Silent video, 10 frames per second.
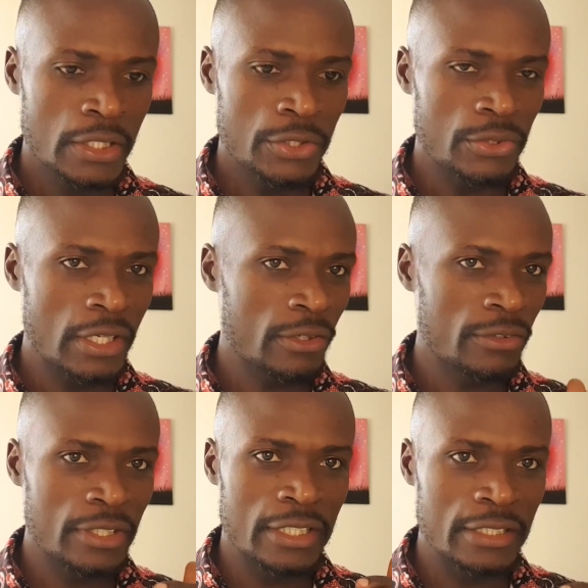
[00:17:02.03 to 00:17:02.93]
You can
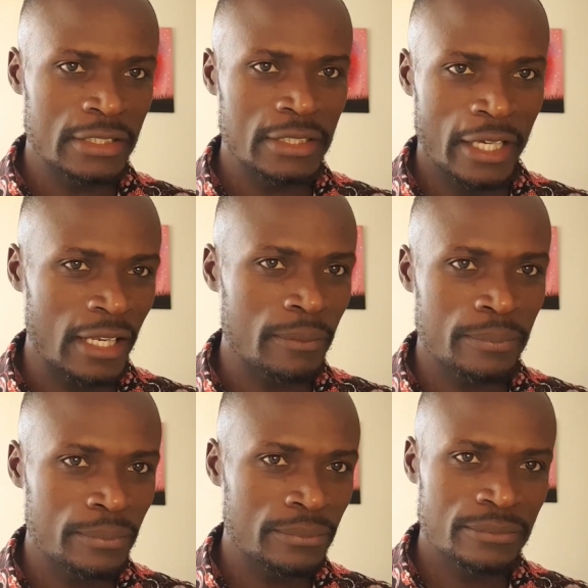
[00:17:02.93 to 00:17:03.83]
only help
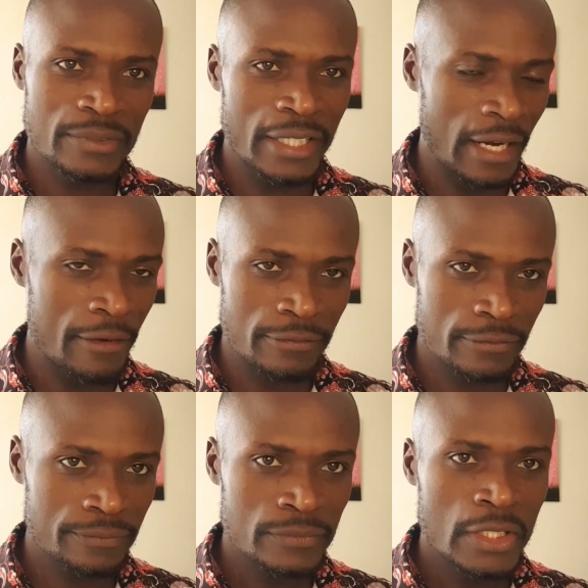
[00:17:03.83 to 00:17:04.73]
enough.
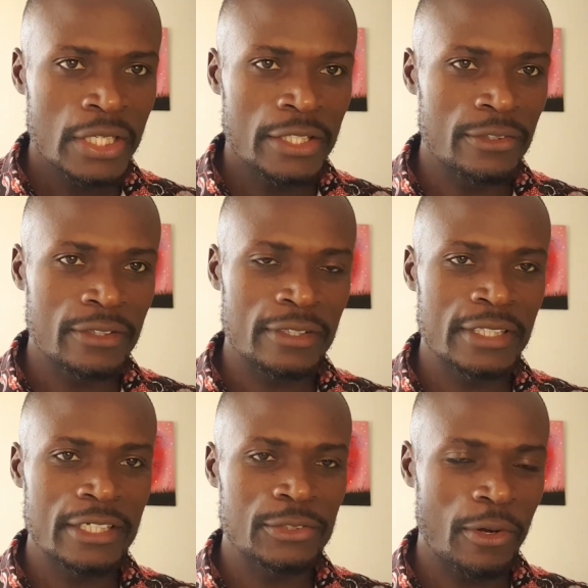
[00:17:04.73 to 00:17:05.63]
You're not
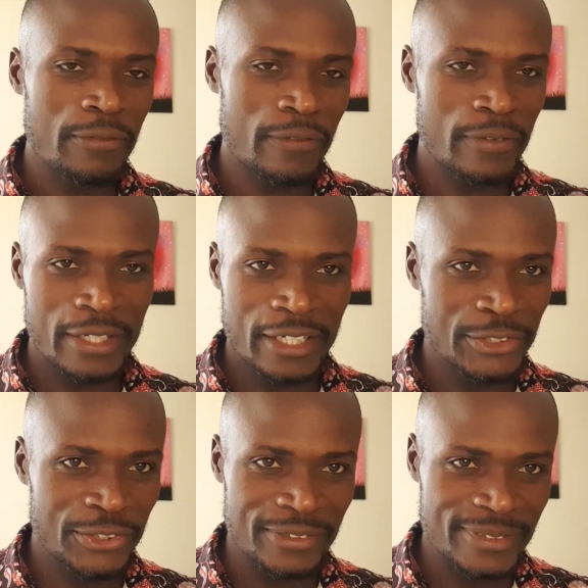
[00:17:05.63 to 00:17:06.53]
there to offer
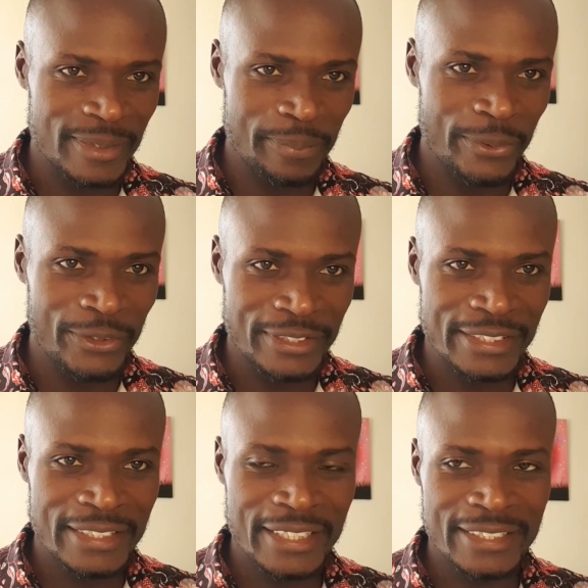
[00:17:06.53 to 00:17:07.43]
financial
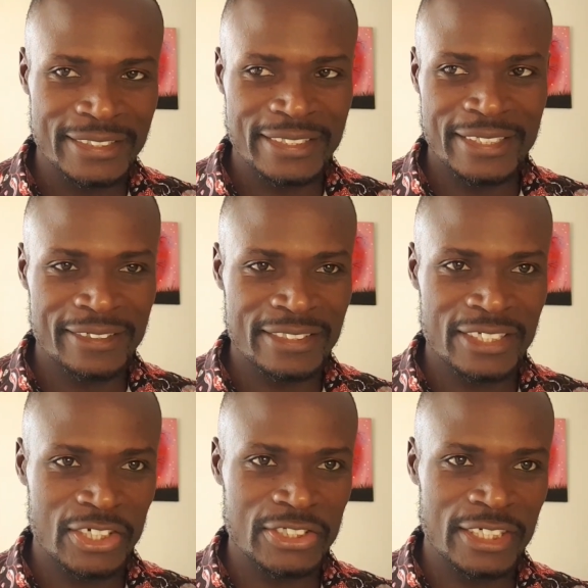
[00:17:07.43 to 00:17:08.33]
support as the
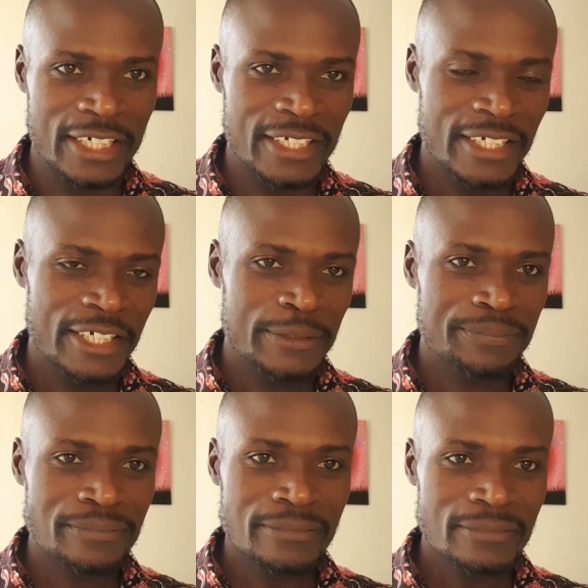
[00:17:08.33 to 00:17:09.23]
researcher,
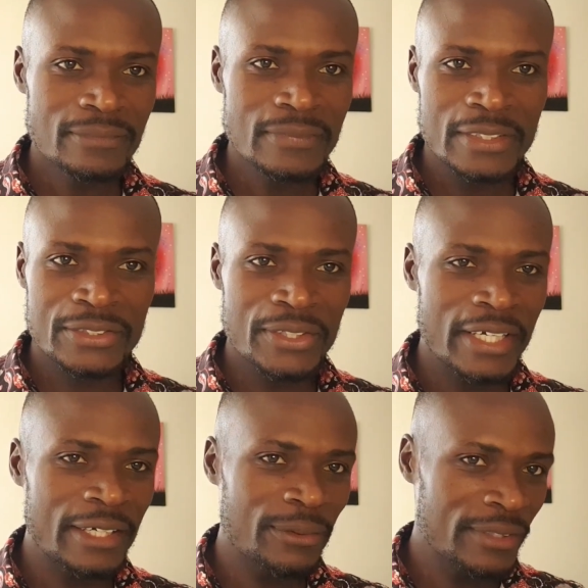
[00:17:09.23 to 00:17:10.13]
so you
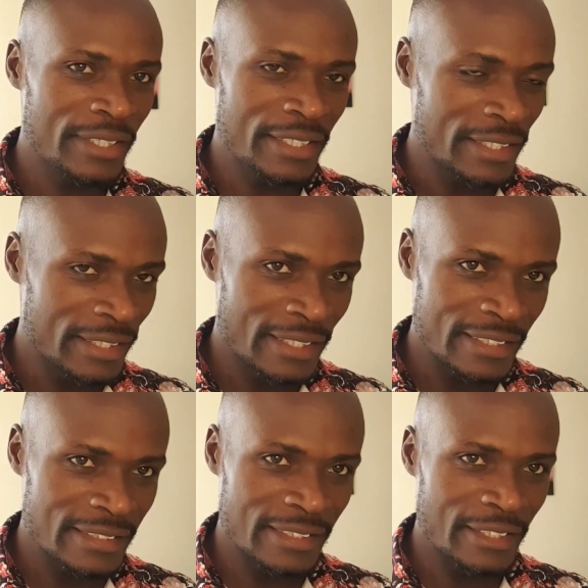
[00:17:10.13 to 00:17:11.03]
can only,
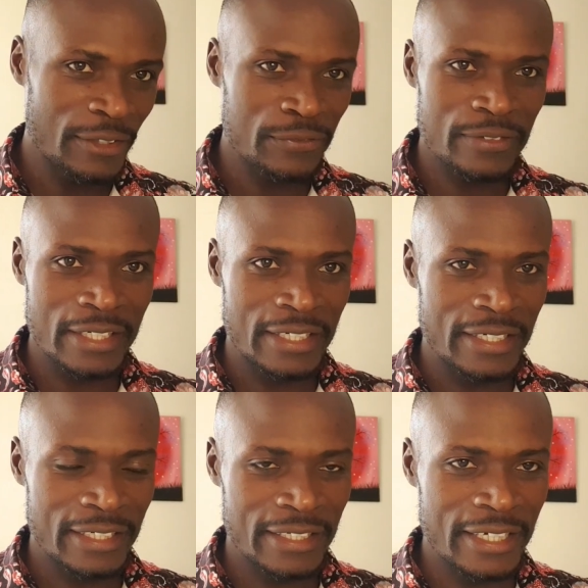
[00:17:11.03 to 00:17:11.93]
let's say, offer
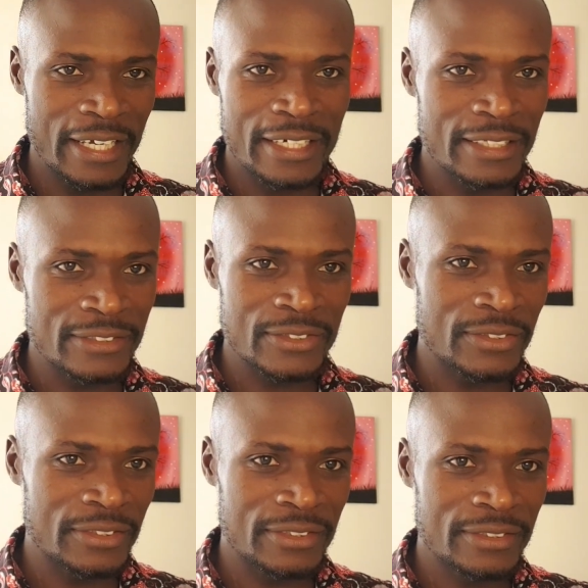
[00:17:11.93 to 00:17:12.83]
guidance
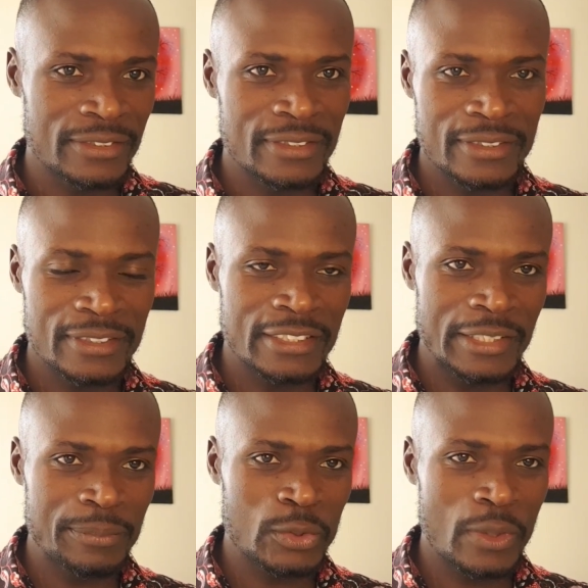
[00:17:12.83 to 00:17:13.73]
on
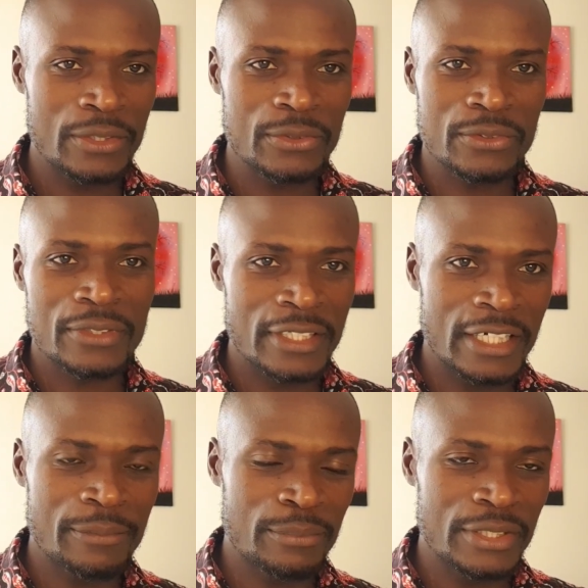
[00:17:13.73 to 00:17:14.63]
steps 1 to 3
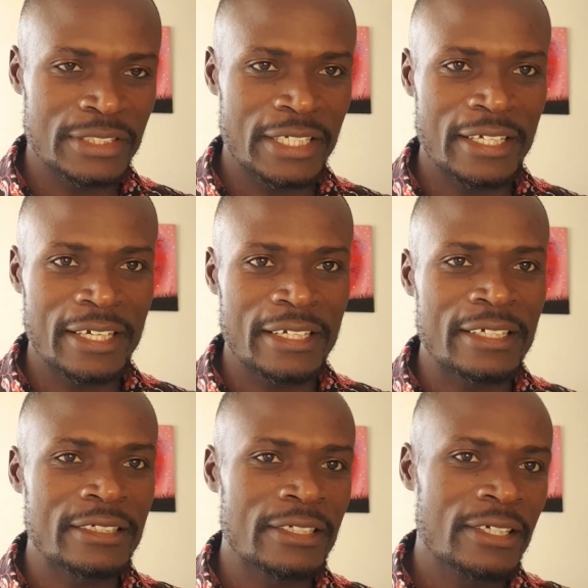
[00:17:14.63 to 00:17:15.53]
can be taken,
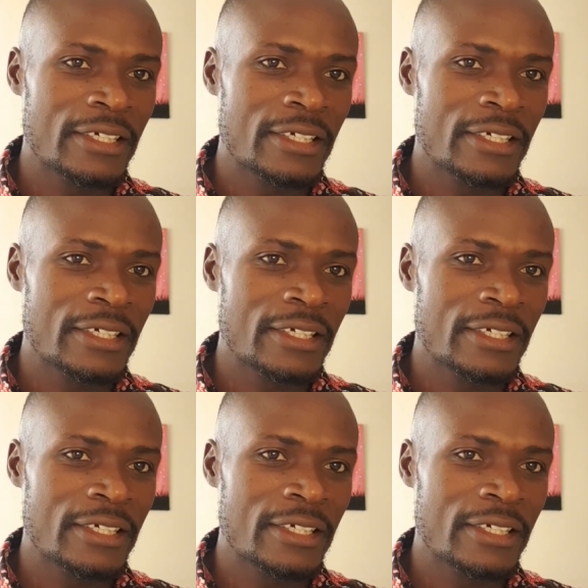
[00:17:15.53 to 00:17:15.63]
and